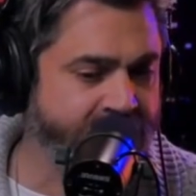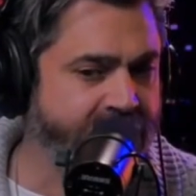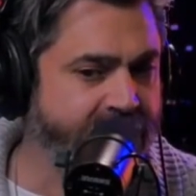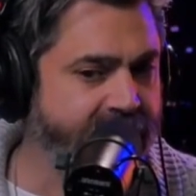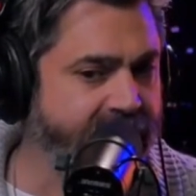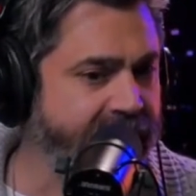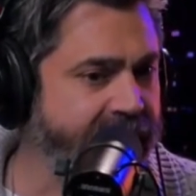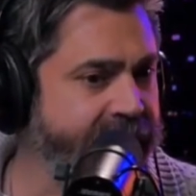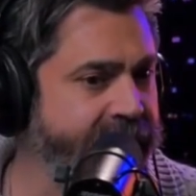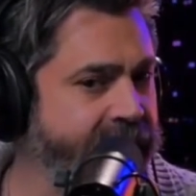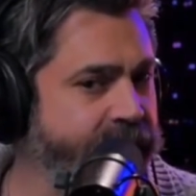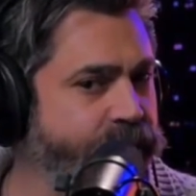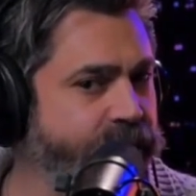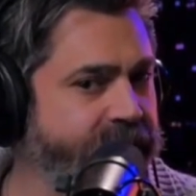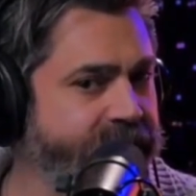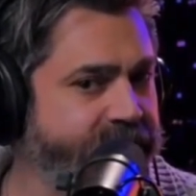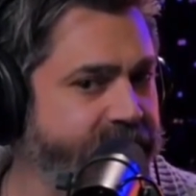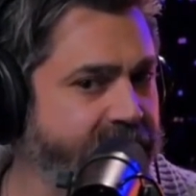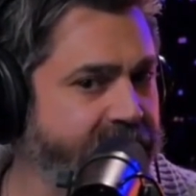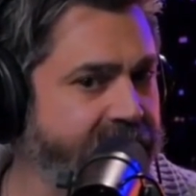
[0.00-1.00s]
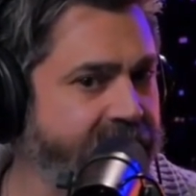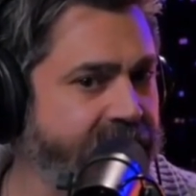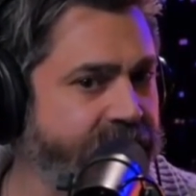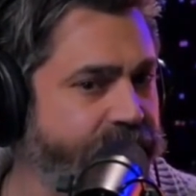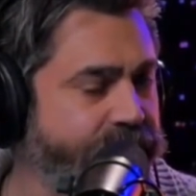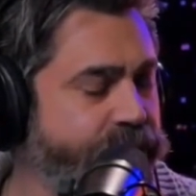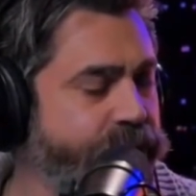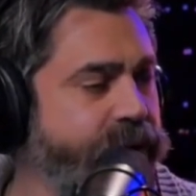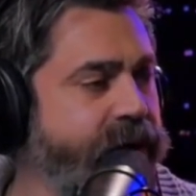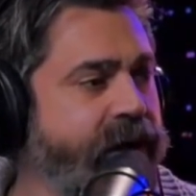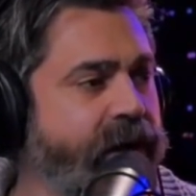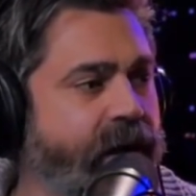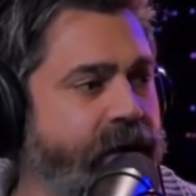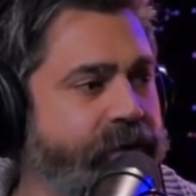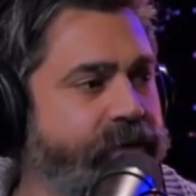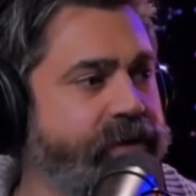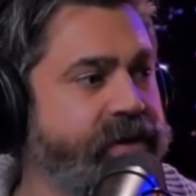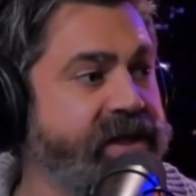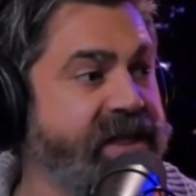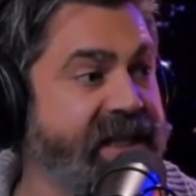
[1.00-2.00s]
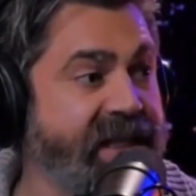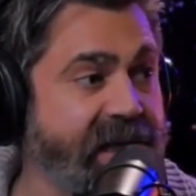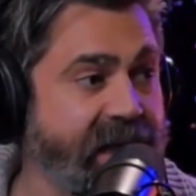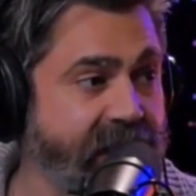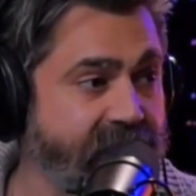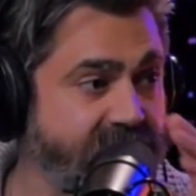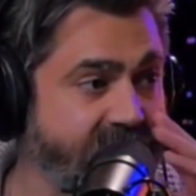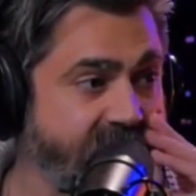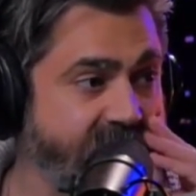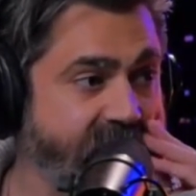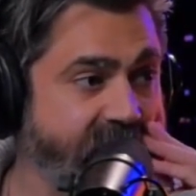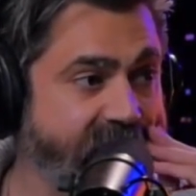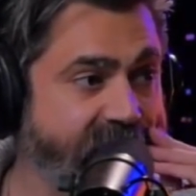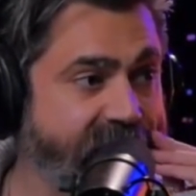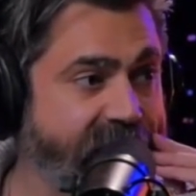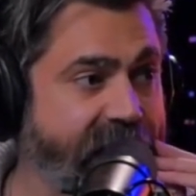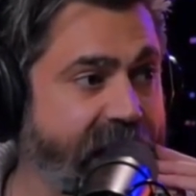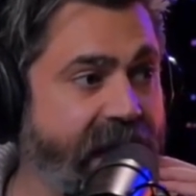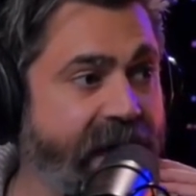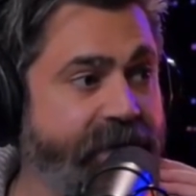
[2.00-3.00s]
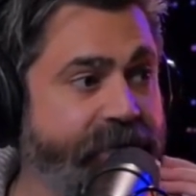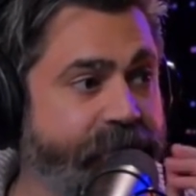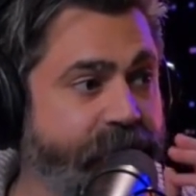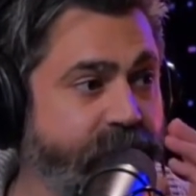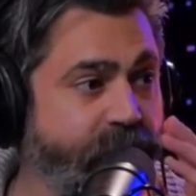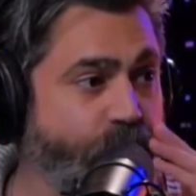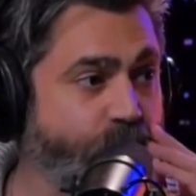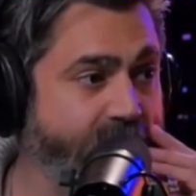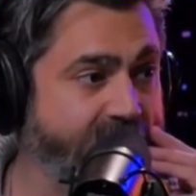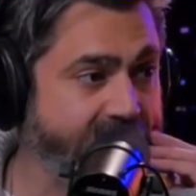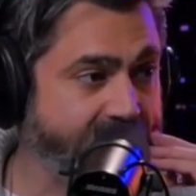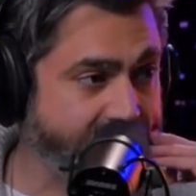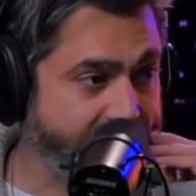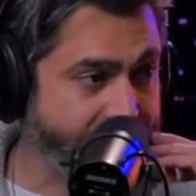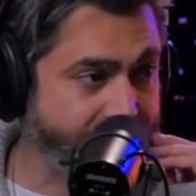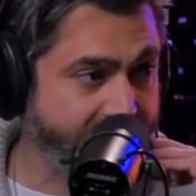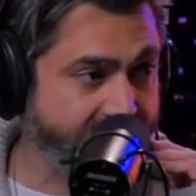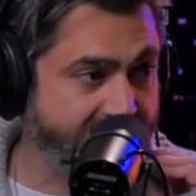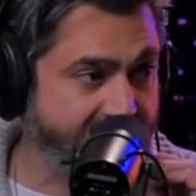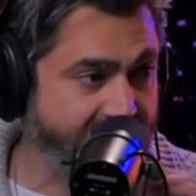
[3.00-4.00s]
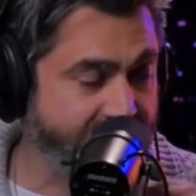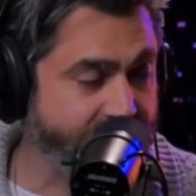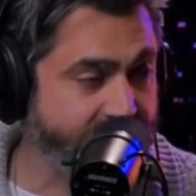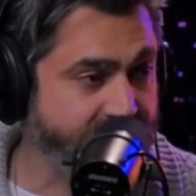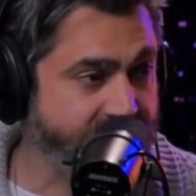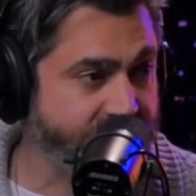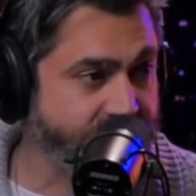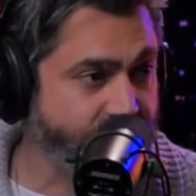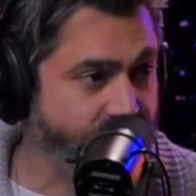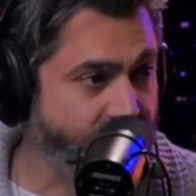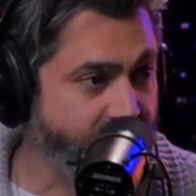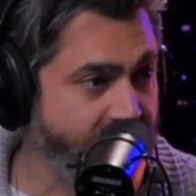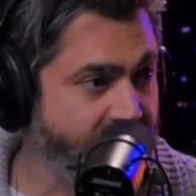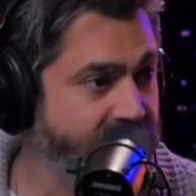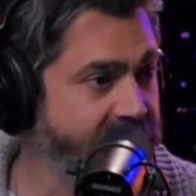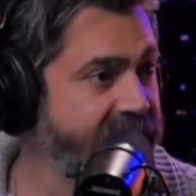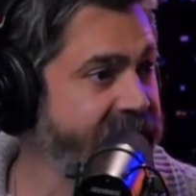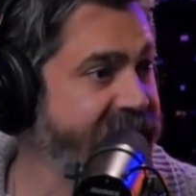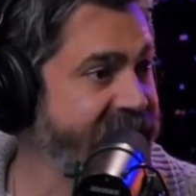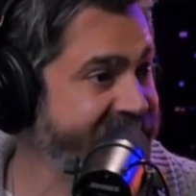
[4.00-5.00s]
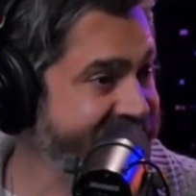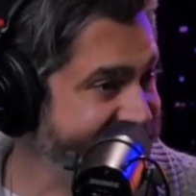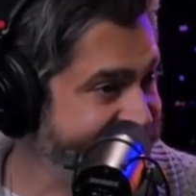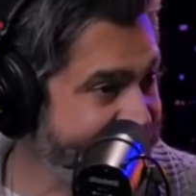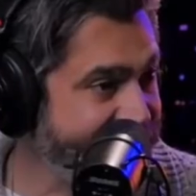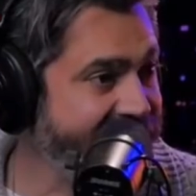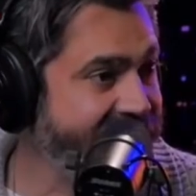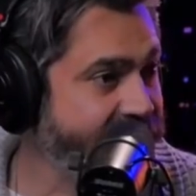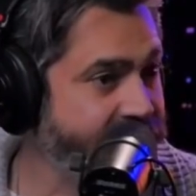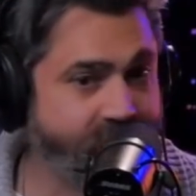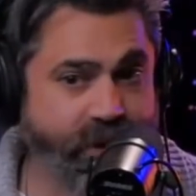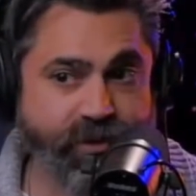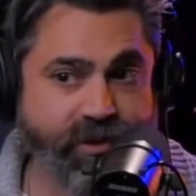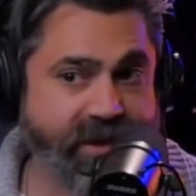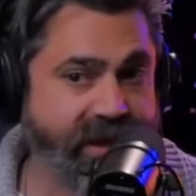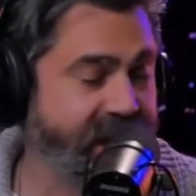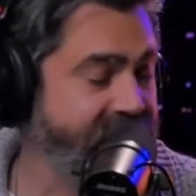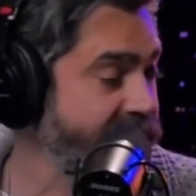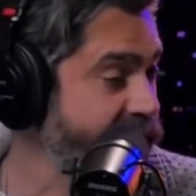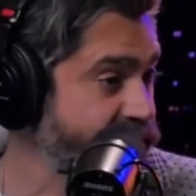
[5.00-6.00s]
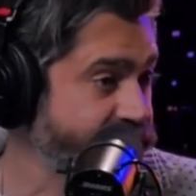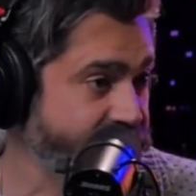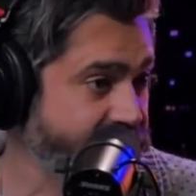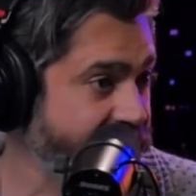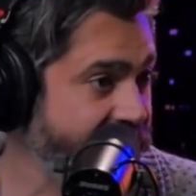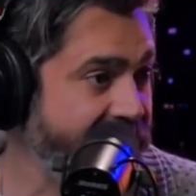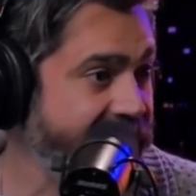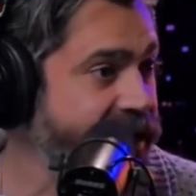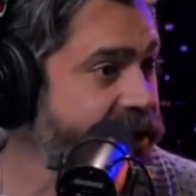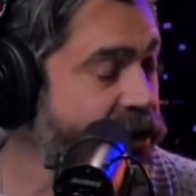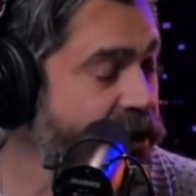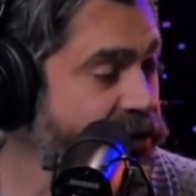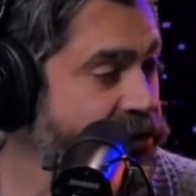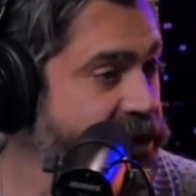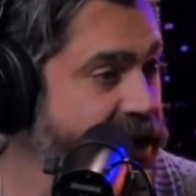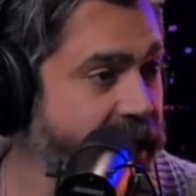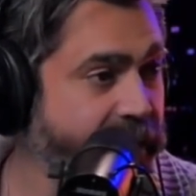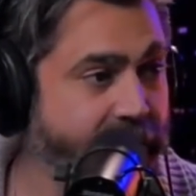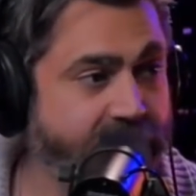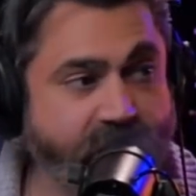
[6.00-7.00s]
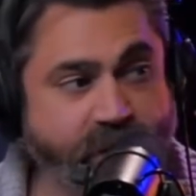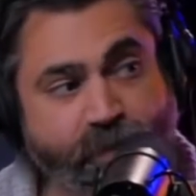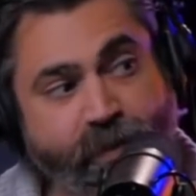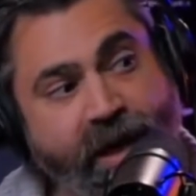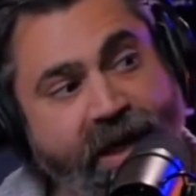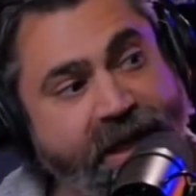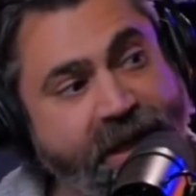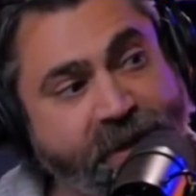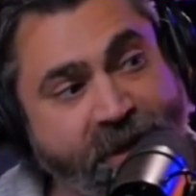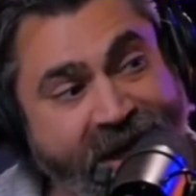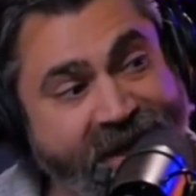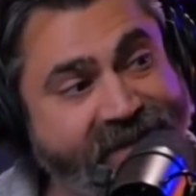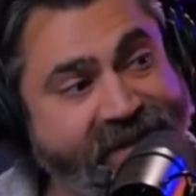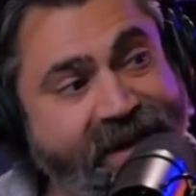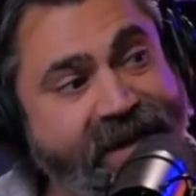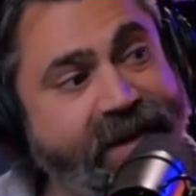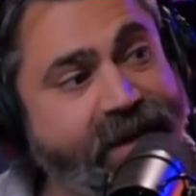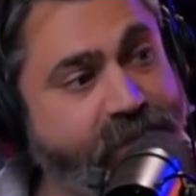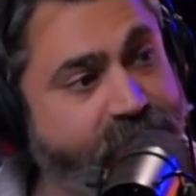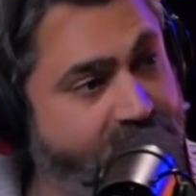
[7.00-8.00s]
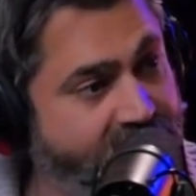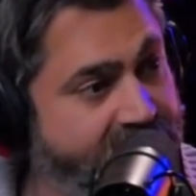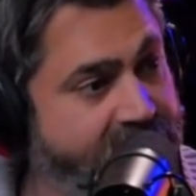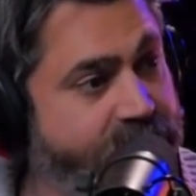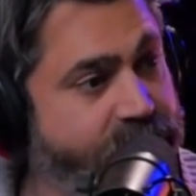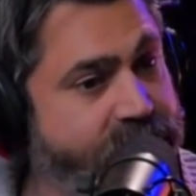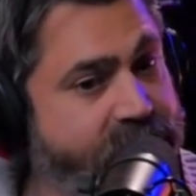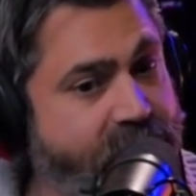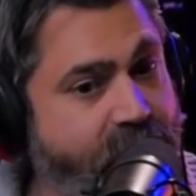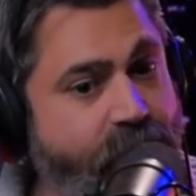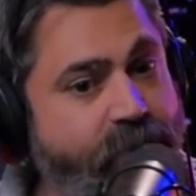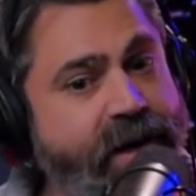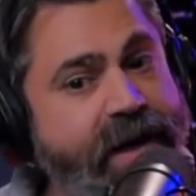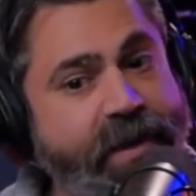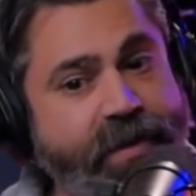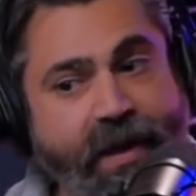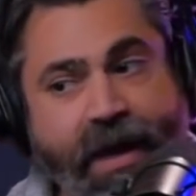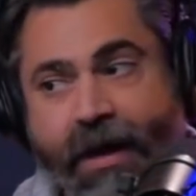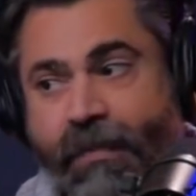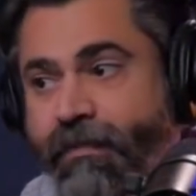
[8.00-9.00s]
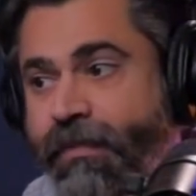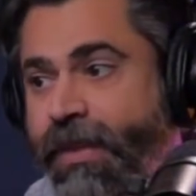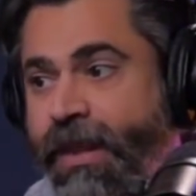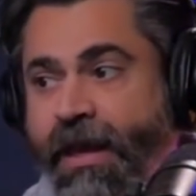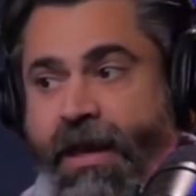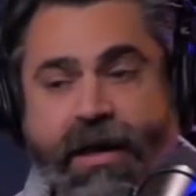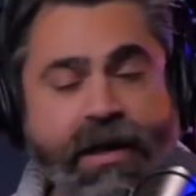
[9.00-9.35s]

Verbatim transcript: and they were filling 300 seats every week at the comedy store and selling those tickets for God knows how much money, and that ticket money was going to them.